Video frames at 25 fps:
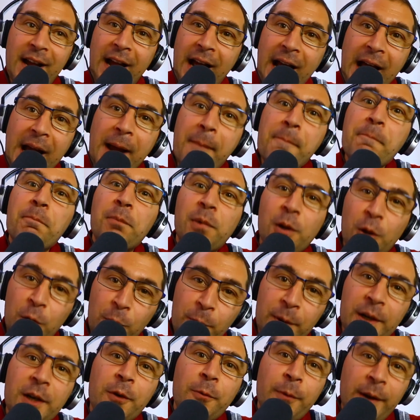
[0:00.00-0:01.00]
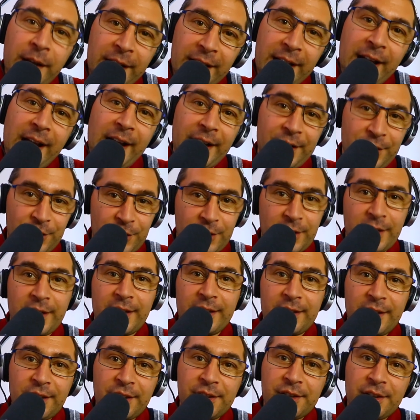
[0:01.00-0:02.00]
I'm blown away actually.
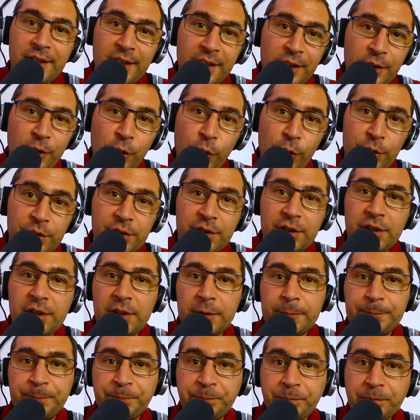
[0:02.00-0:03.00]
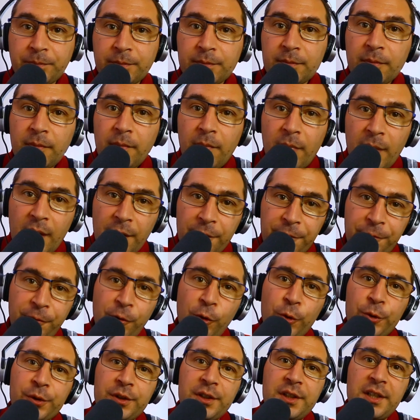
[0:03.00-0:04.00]
This thing costs
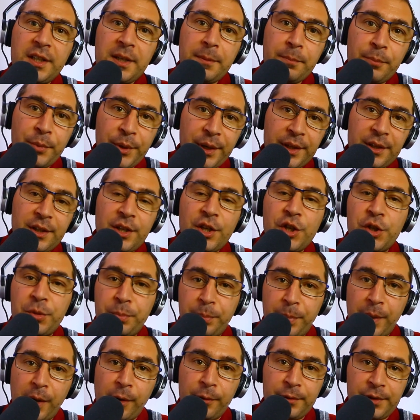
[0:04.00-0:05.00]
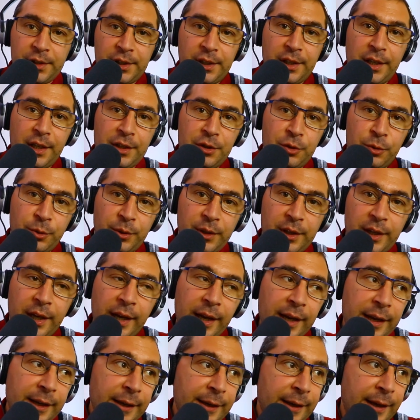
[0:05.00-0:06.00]
40 British pounds here in
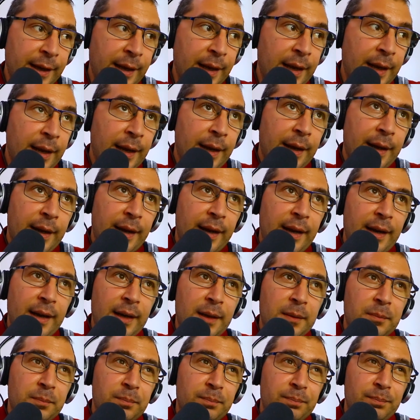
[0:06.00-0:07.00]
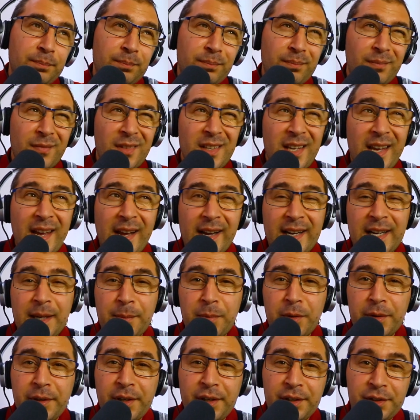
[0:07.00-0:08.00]
UK. Yeah, a
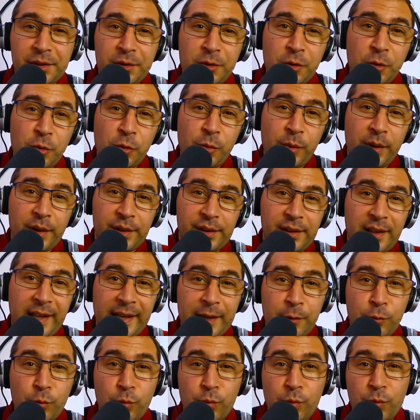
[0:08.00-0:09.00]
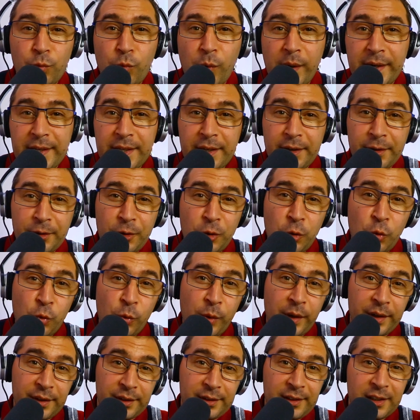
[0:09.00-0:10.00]
couple of years ago was like 1 year ago
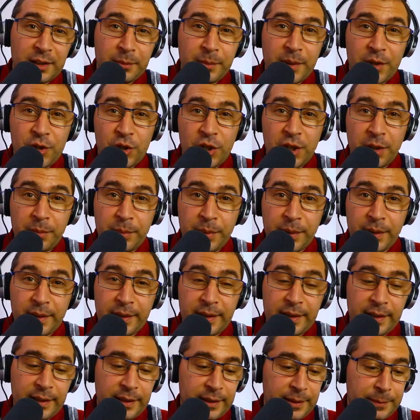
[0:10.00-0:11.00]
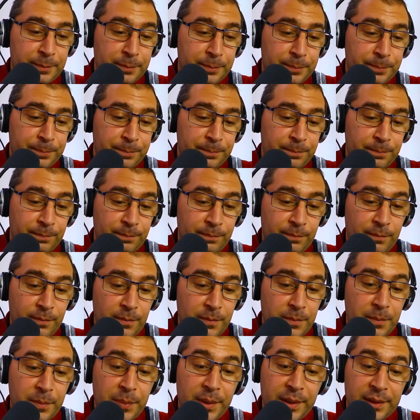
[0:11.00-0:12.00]
was a little bit cheaper.
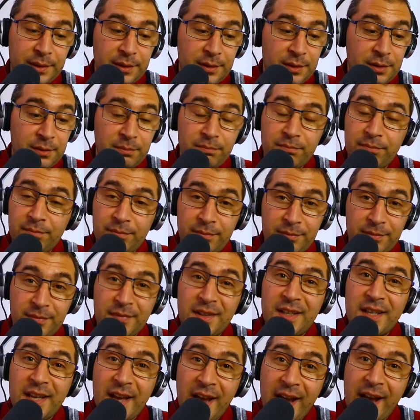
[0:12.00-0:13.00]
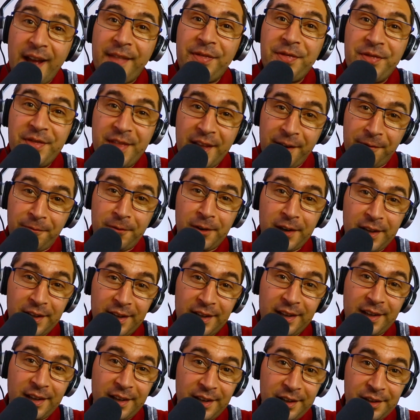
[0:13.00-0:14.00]
But yeah,
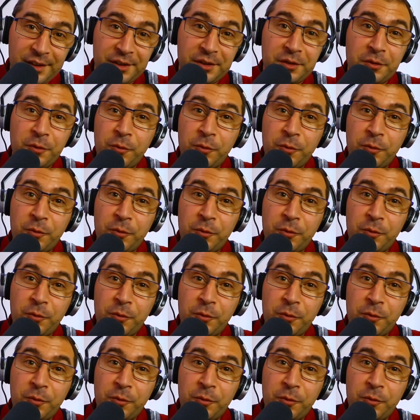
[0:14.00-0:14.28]
definitely is